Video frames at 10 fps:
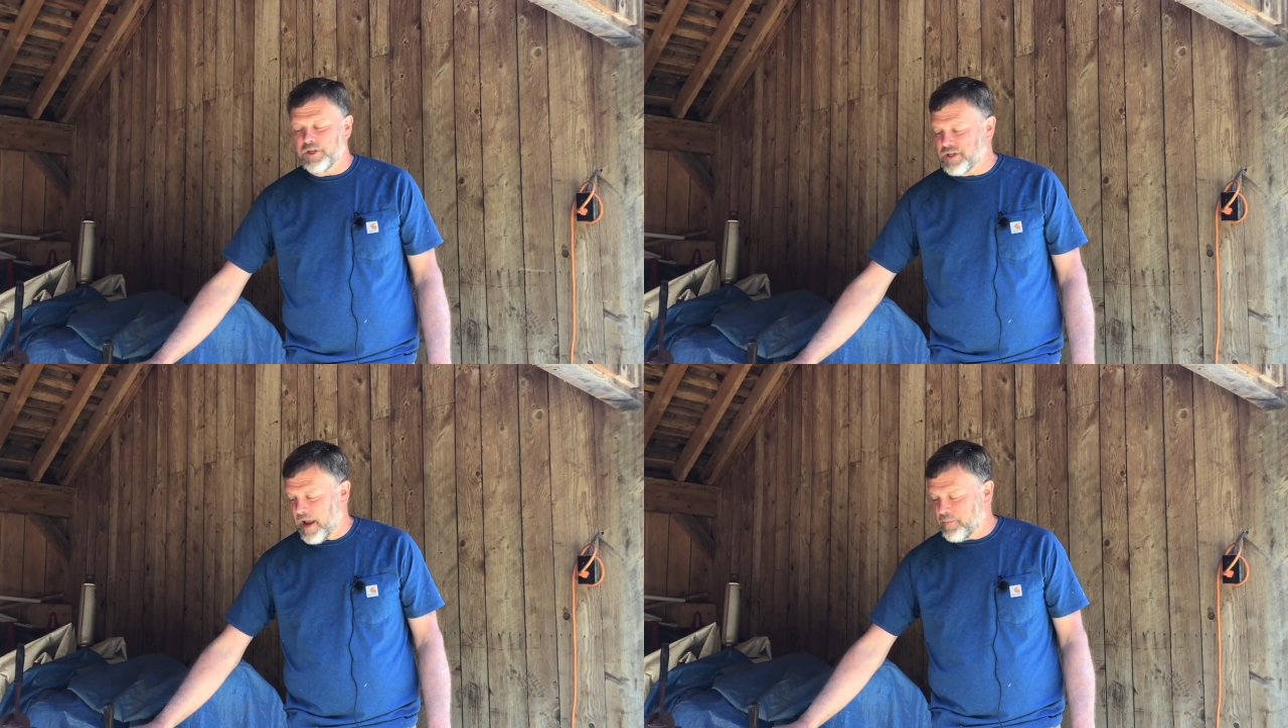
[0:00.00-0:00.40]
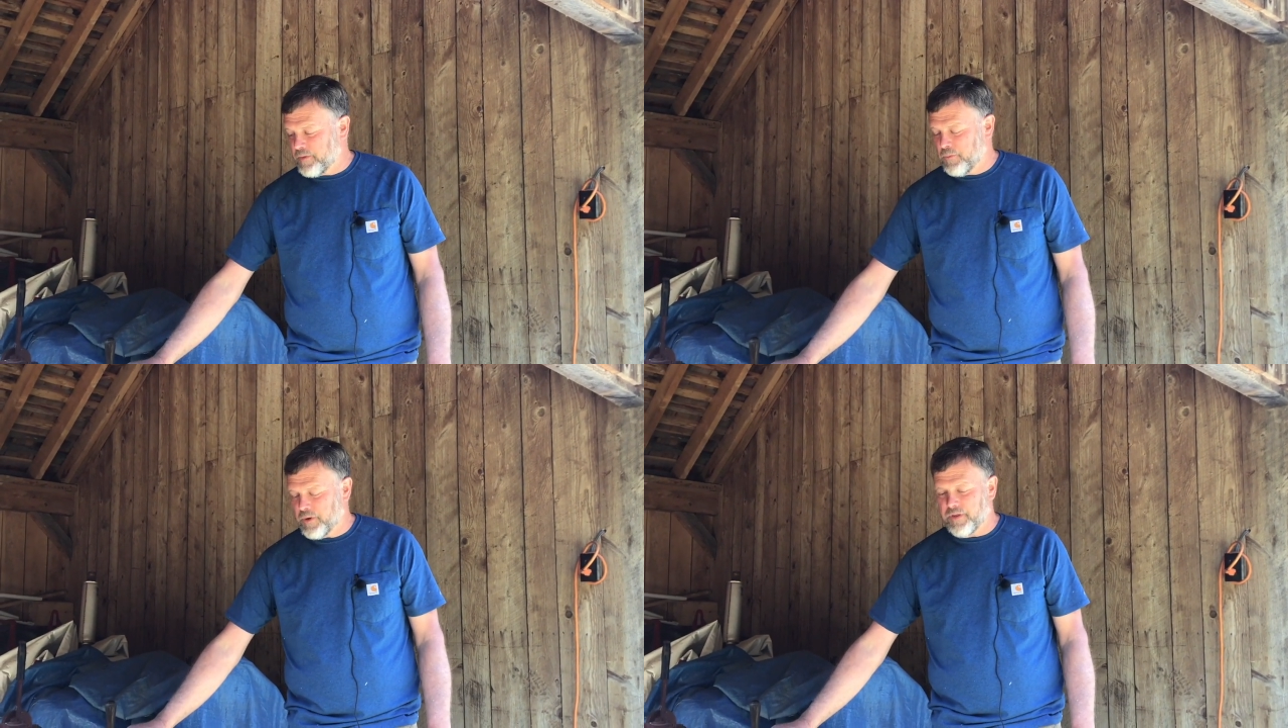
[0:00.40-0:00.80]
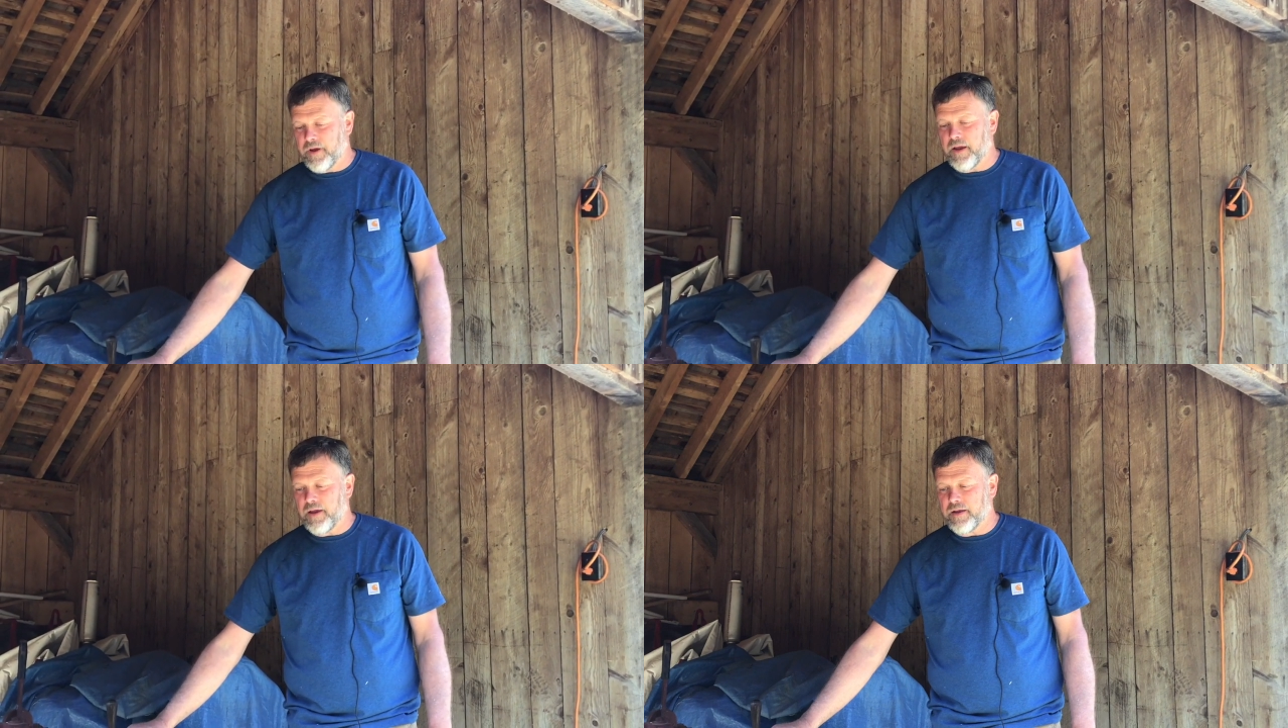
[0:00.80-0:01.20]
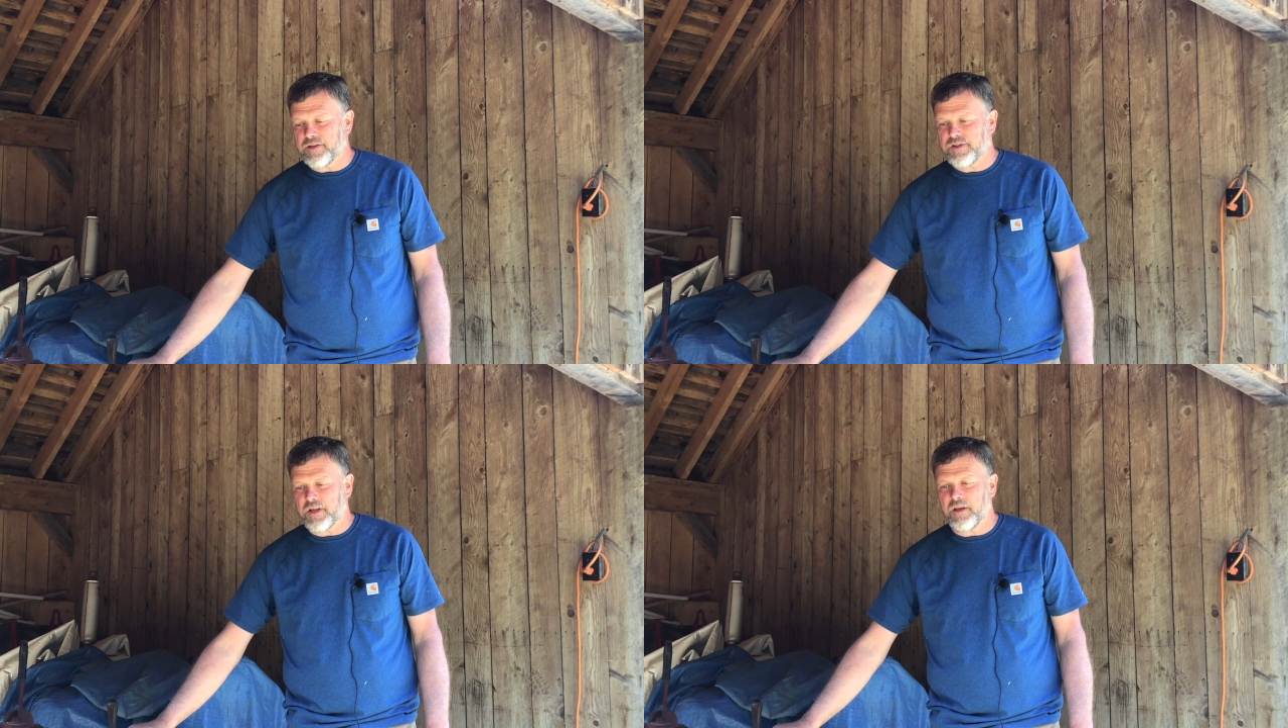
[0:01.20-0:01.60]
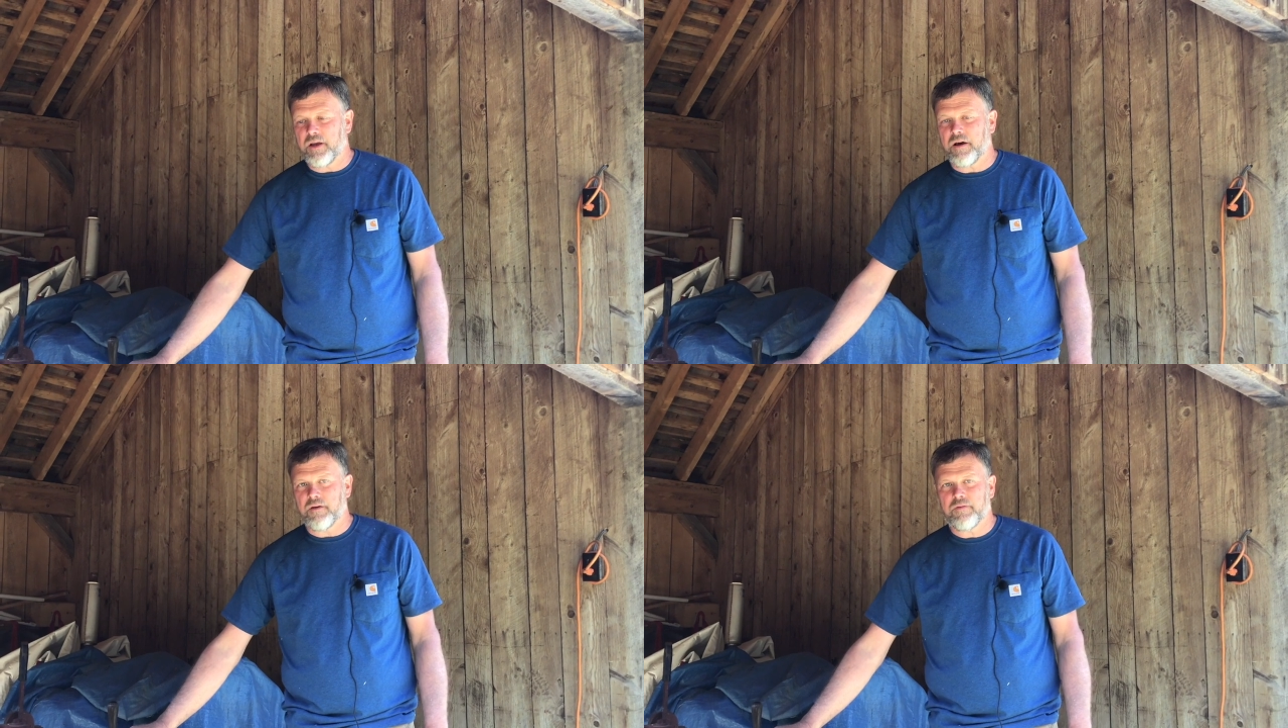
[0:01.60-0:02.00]
stamp them with a
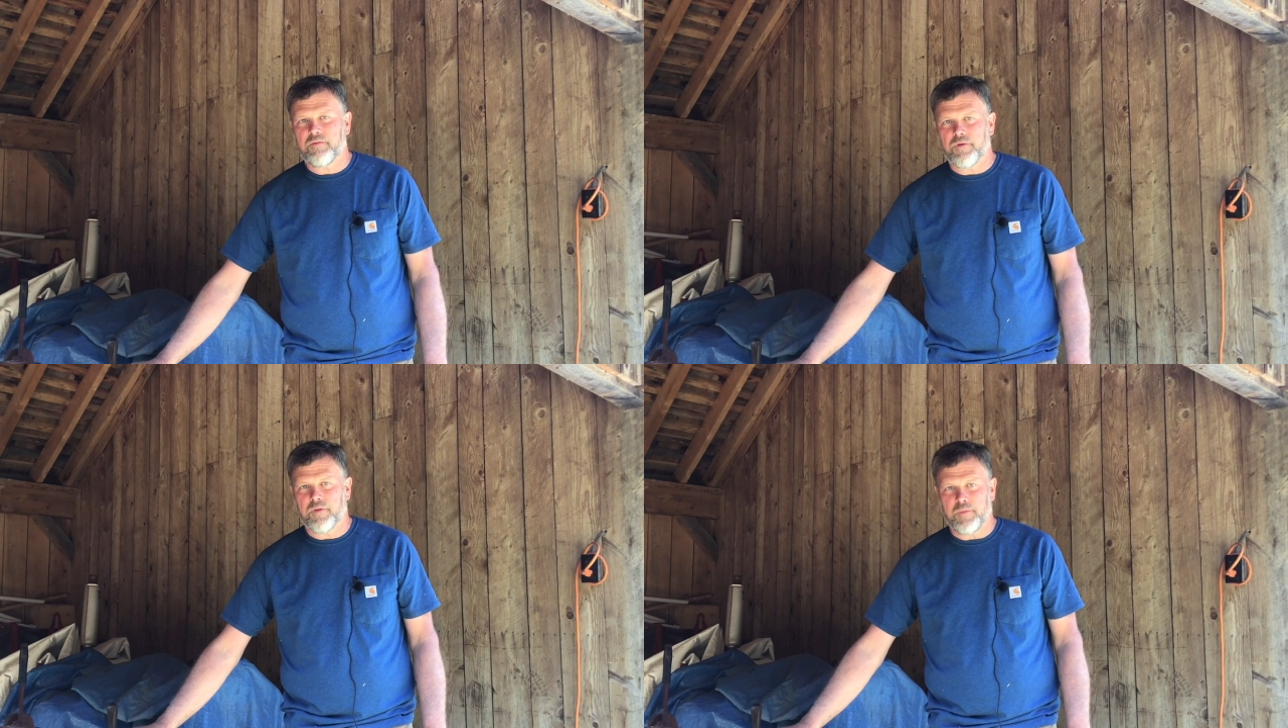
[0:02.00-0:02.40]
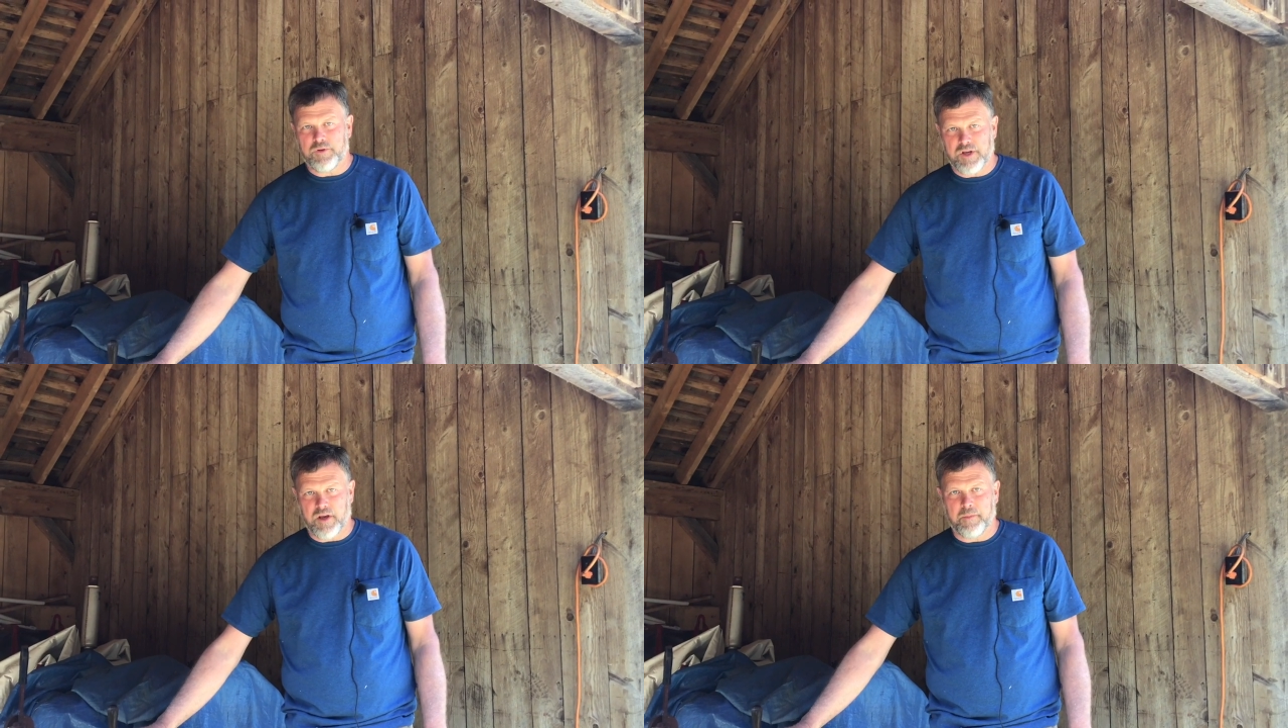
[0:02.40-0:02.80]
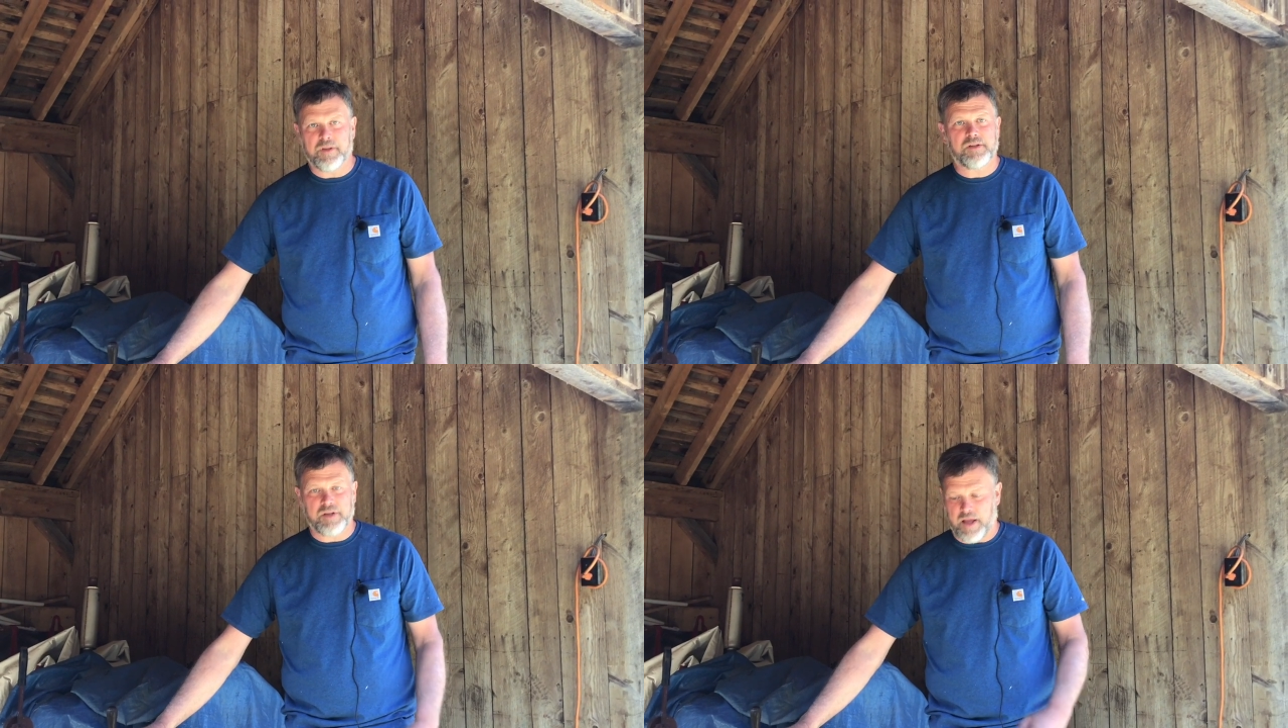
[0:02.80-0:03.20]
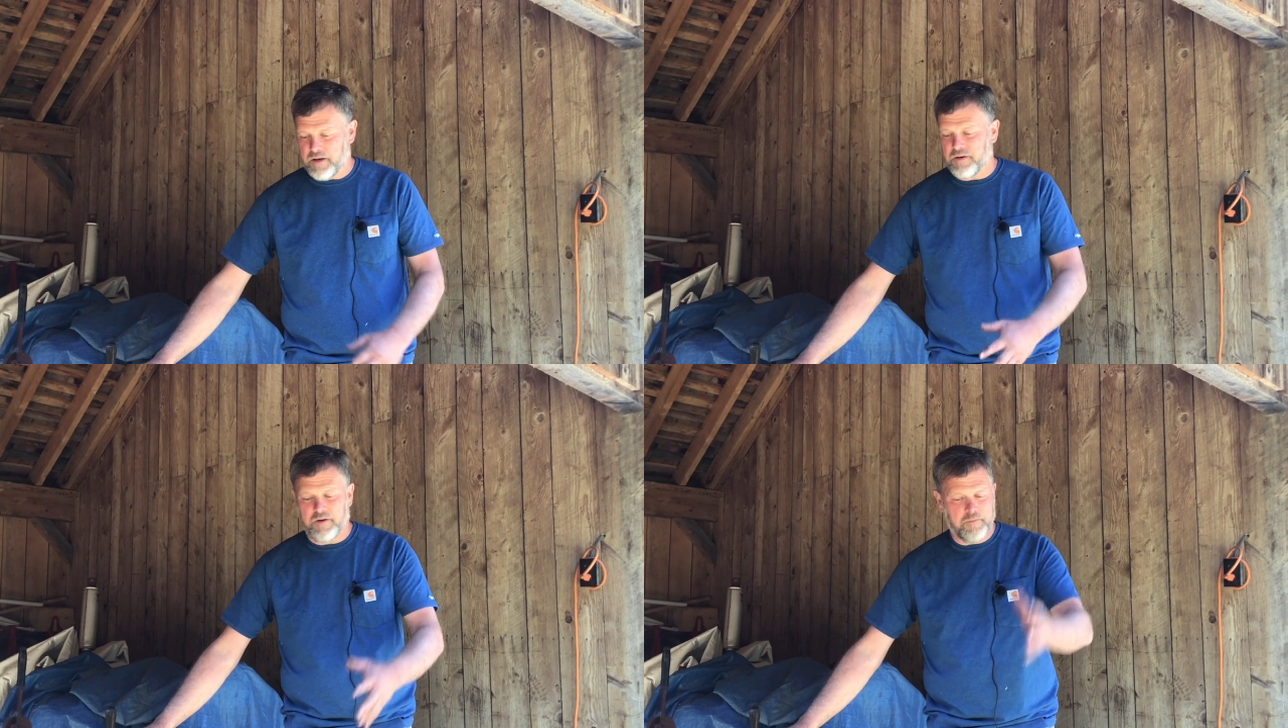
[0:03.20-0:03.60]
insignia for the museum and